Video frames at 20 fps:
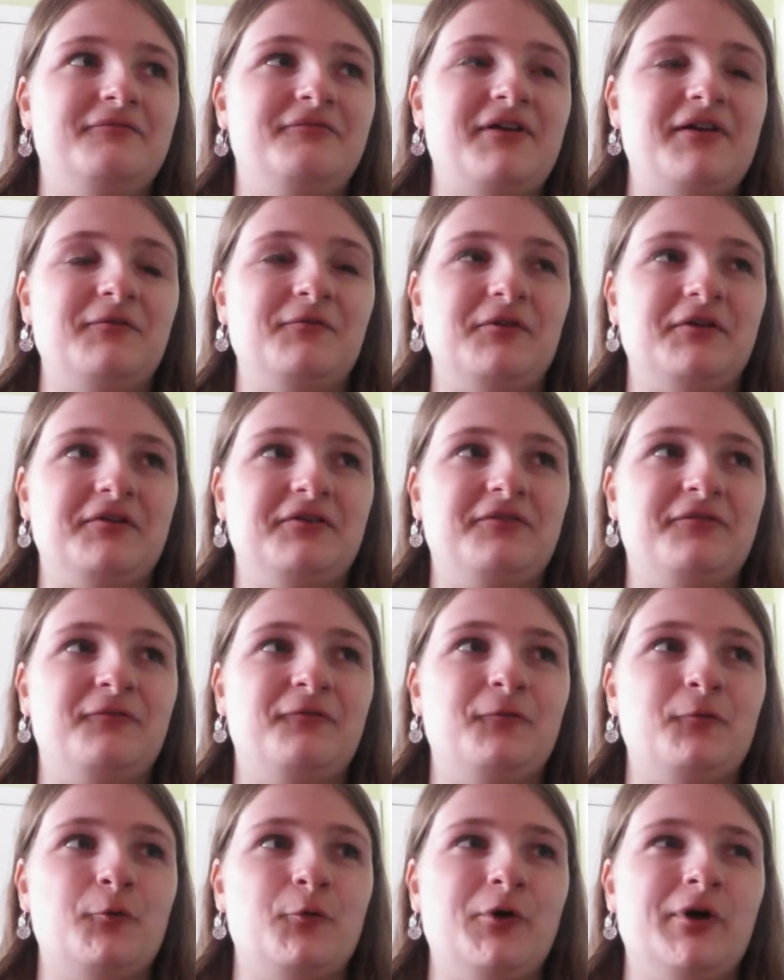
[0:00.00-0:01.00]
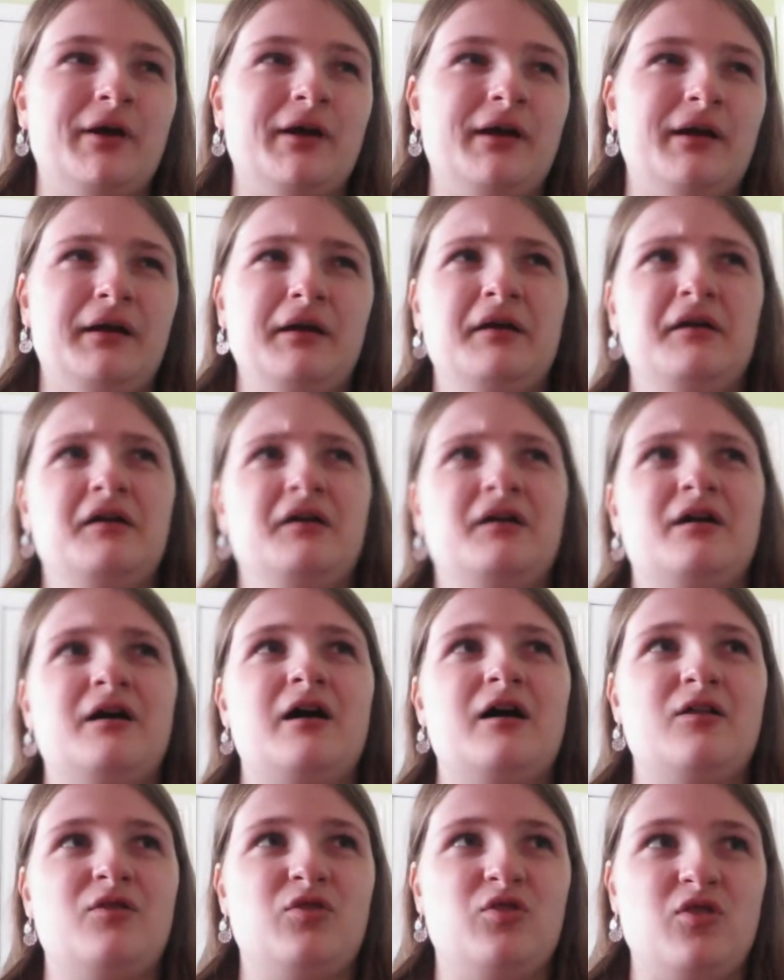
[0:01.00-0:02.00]
favorites for
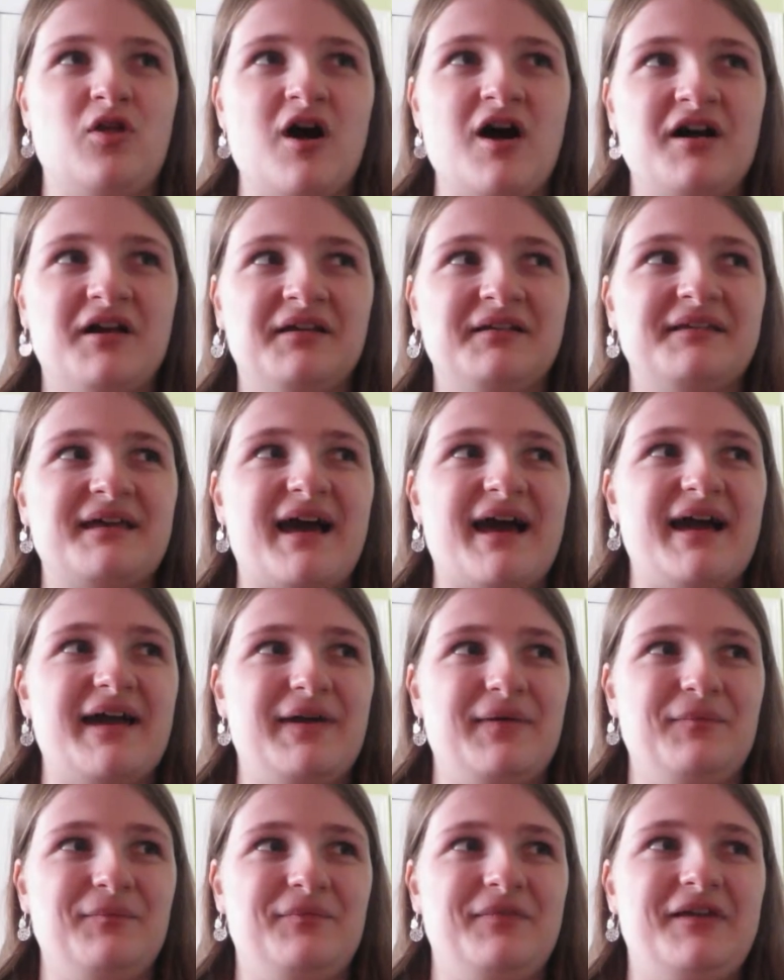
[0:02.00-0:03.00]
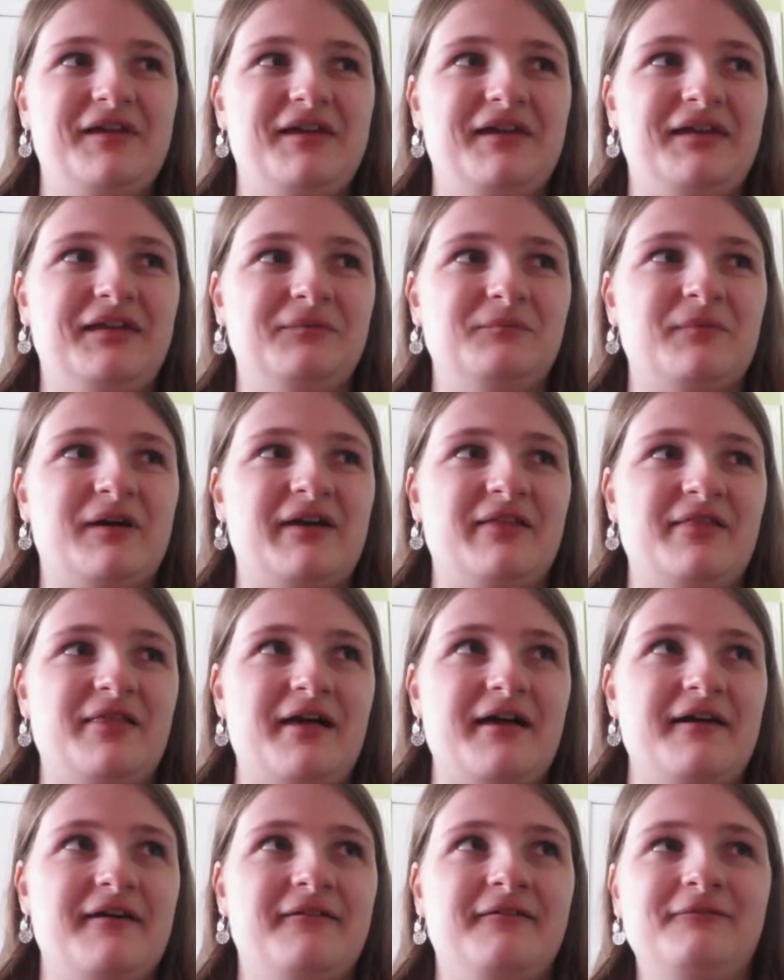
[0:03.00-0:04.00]
a long time in my
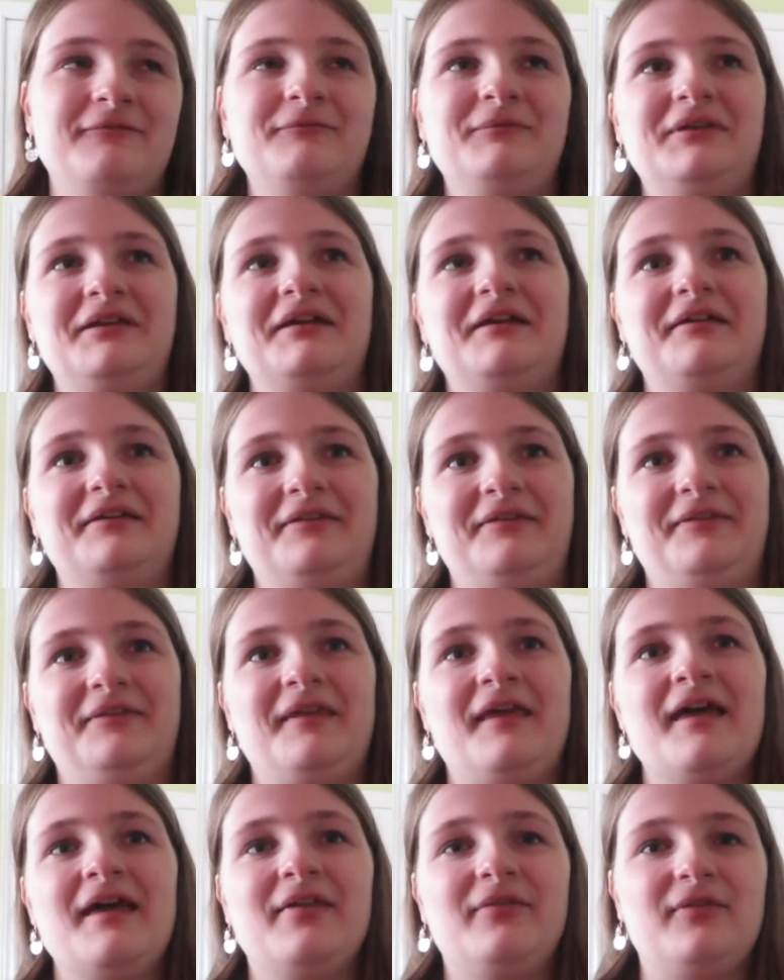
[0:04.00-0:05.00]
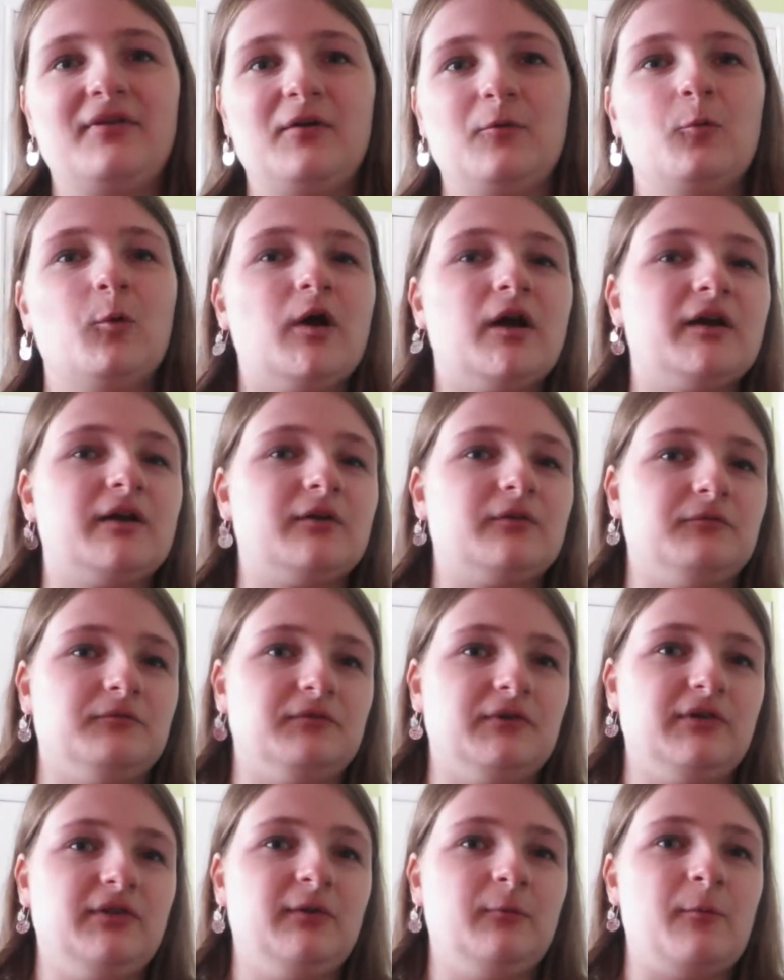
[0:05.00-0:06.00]
life, because they work
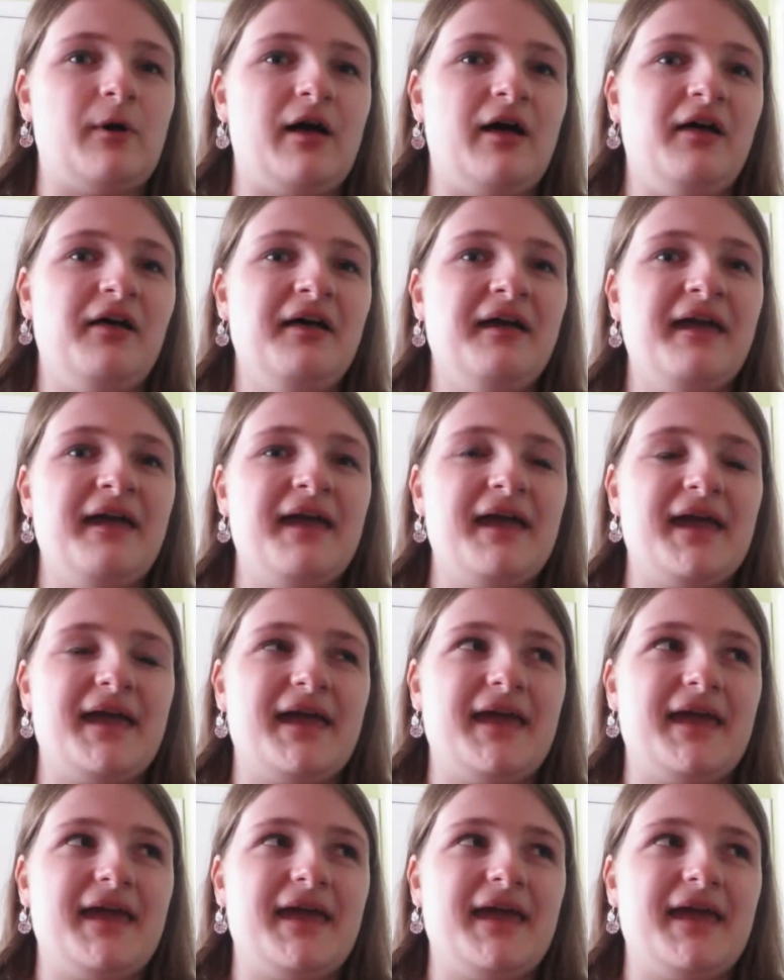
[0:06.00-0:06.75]
really well.